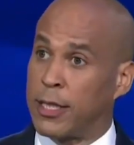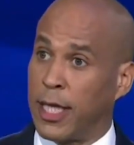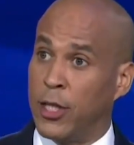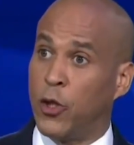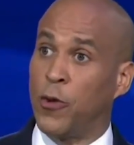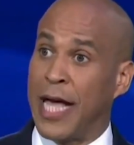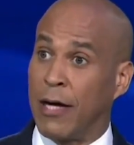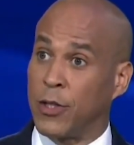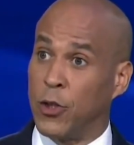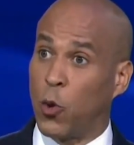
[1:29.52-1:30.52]
for us in
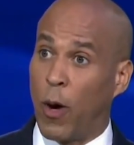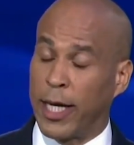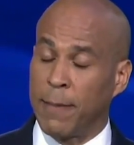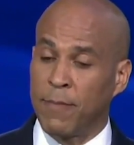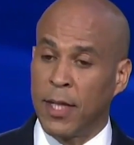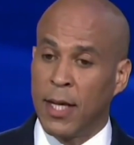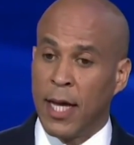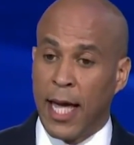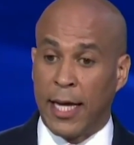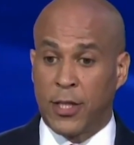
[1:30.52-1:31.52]
2020.
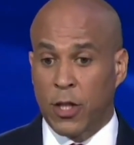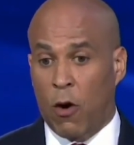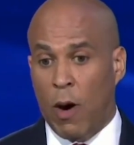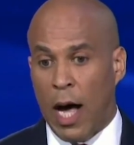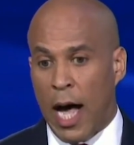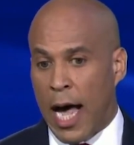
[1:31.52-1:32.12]
And so